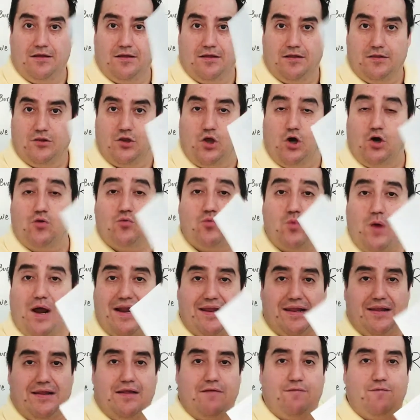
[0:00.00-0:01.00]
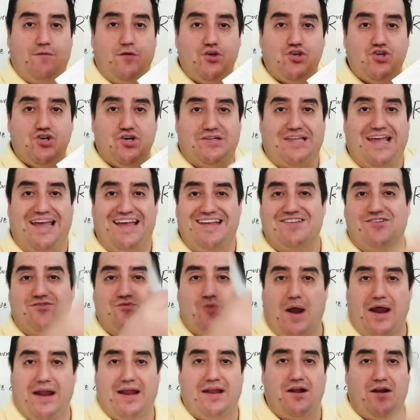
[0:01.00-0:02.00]
Don't write it in the future tense.
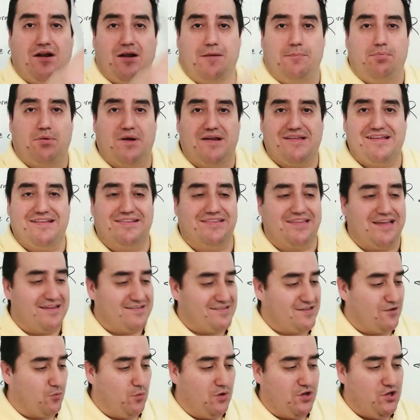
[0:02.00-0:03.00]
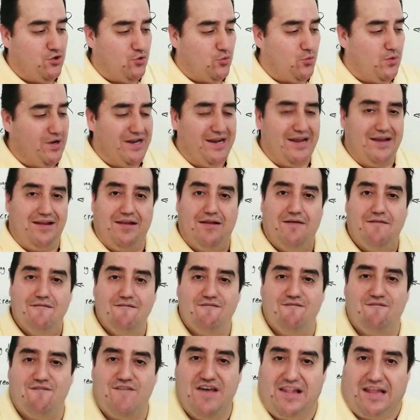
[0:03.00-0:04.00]
Write it on the present tense, and when you read it,
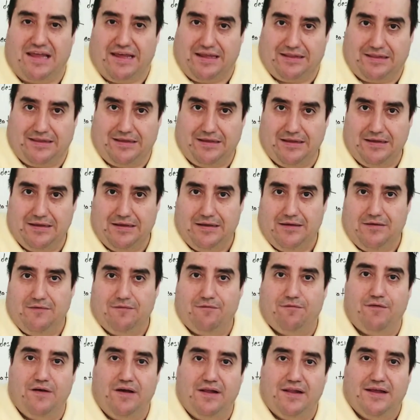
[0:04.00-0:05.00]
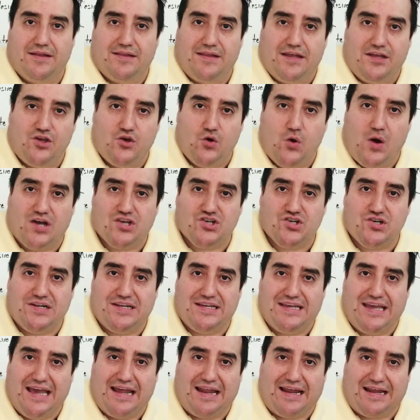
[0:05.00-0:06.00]
feel it. Feel it that you
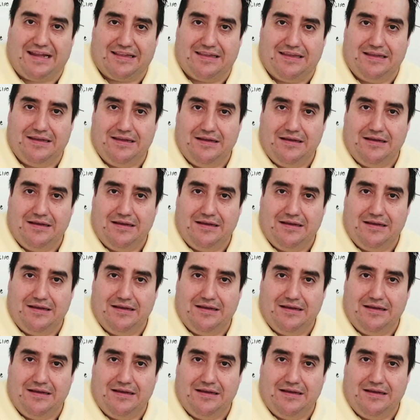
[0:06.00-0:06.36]
actually get it.